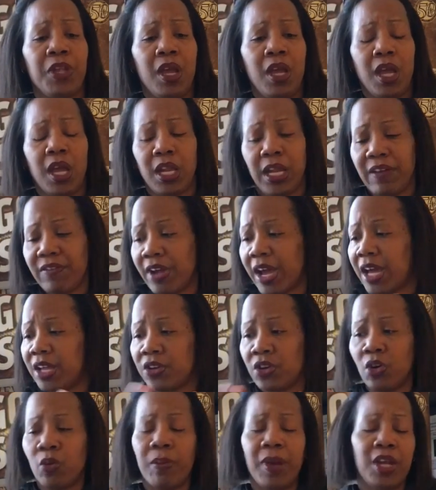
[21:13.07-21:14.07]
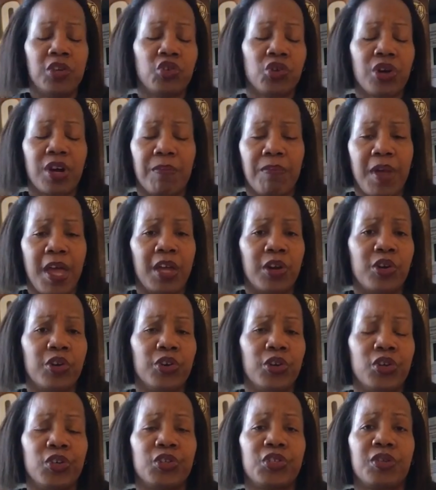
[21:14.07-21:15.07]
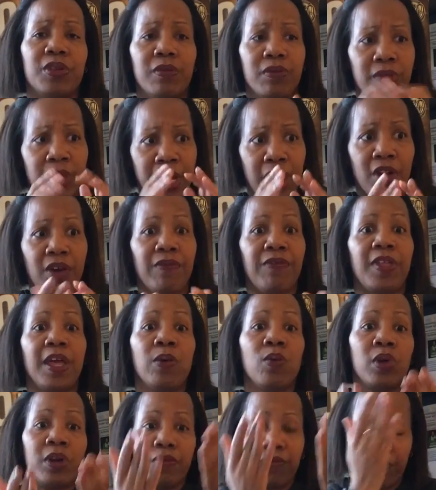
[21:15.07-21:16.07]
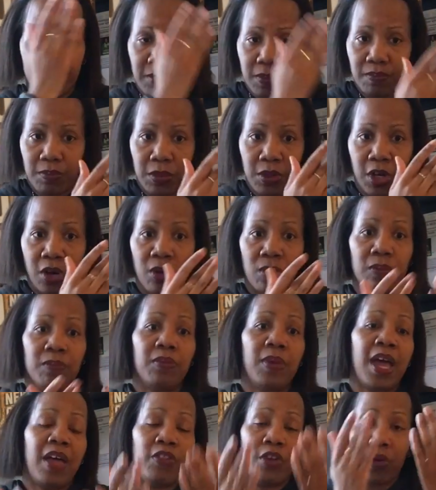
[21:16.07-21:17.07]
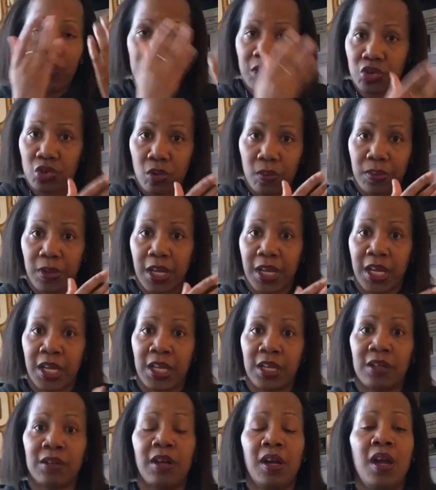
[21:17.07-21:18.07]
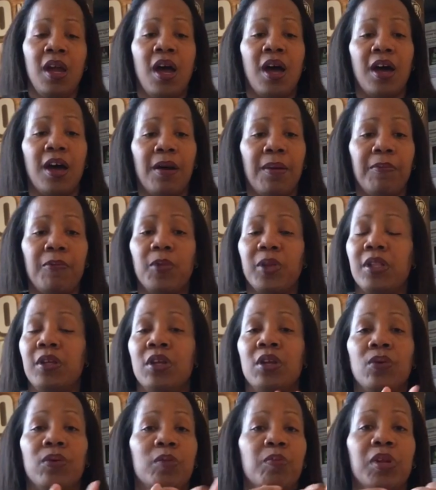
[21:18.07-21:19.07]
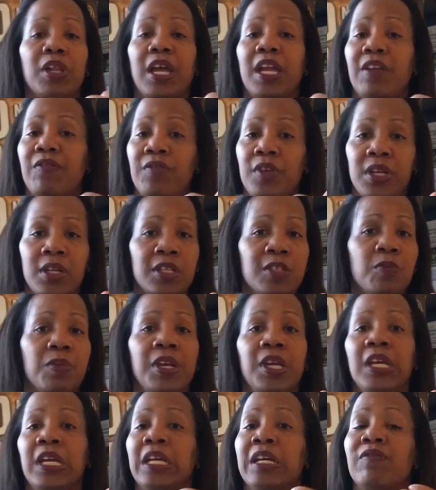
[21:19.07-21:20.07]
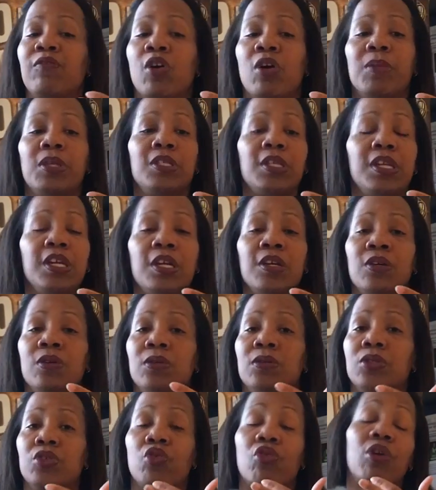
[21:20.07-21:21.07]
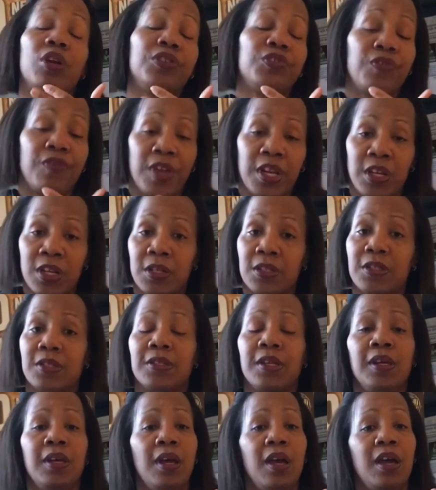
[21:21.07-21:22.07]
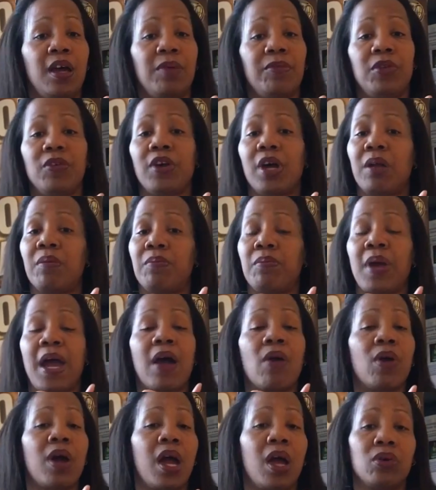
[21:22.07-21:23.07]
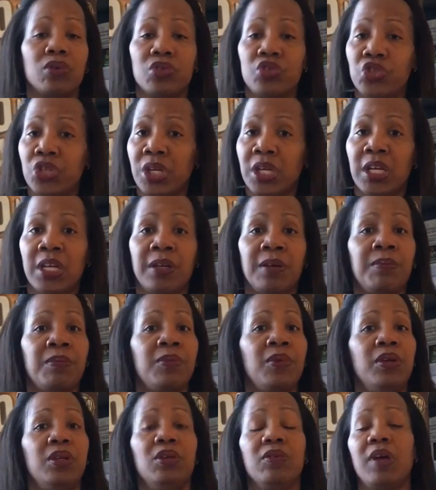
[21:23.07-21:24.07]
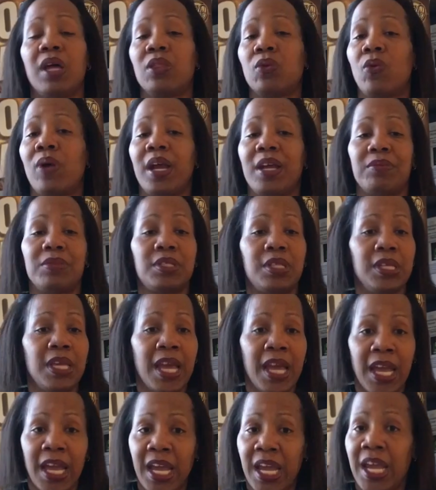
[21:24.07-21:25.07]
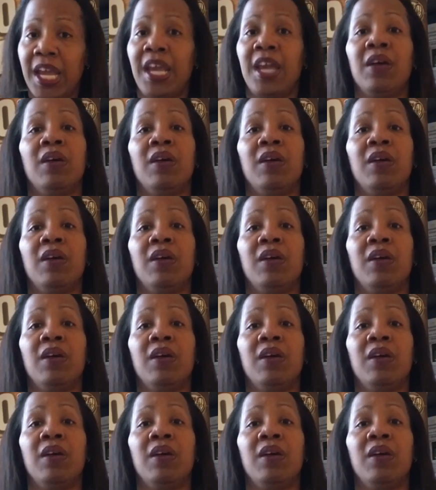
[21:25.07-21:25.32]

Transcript: and they've got you know major competitors there. If they would have you know had their original plan, um, with, you know with Planet Fitness being in Farmington Hills, Crunch Fitness, um, you got Powerhouse Gym, you got the YMCA